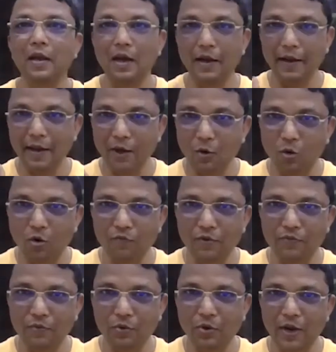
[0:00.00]
Again hold for
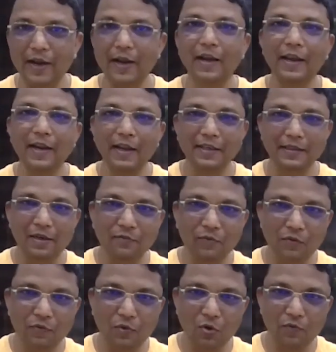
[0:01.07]
4, and again exhale
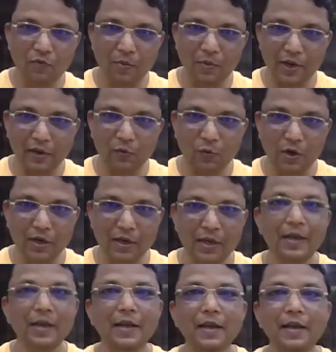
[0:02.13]
for 4 from the left one.
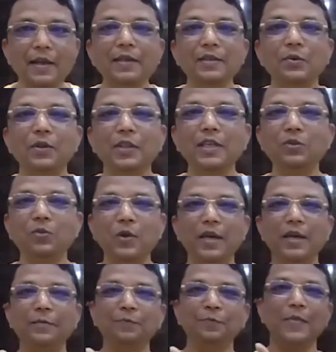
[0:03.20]
So this
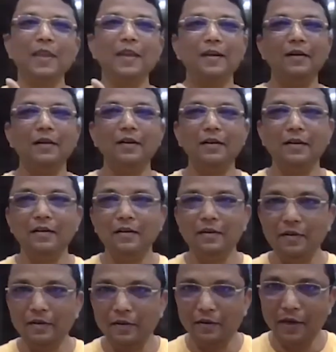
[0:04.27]
way,
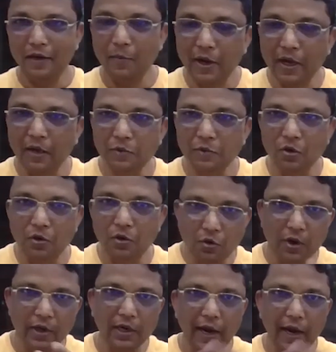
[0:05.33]
it becomes,
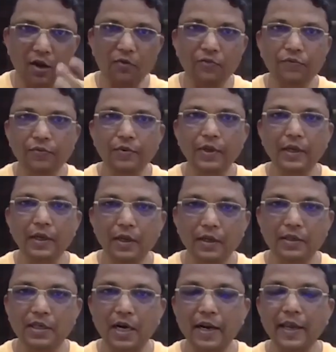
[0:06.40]
you kind of
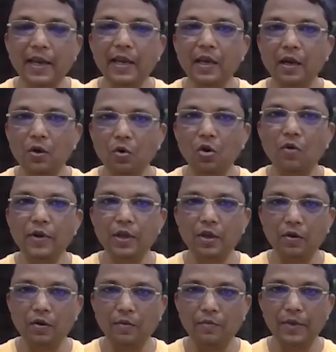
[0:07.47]
start gaining control over
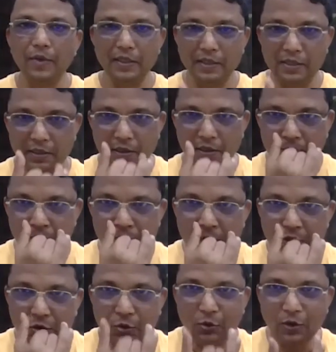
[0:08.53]
your breaths.
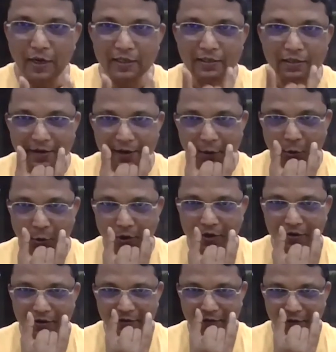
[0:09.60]
So let's try to do it
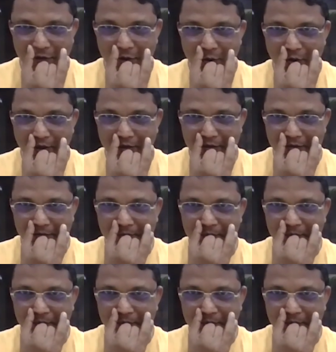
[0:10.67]
once or twice.